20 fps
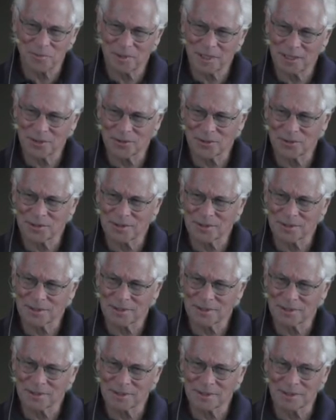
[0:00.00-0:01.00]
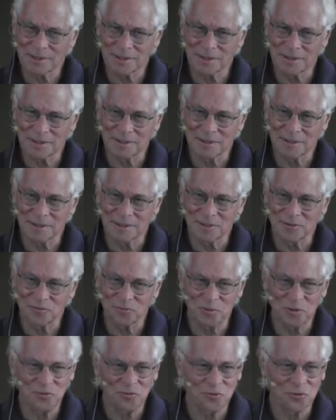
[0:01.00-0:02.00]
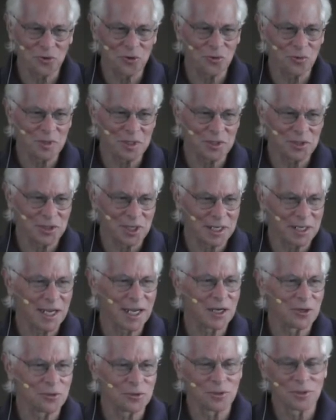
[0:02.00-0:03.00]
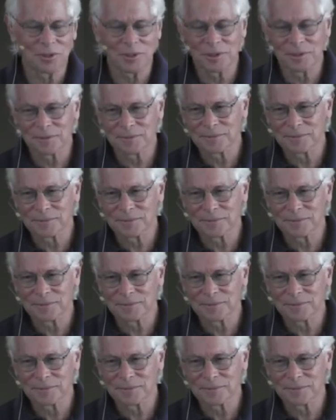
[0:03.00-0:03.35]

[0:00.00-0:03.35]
about if before we set out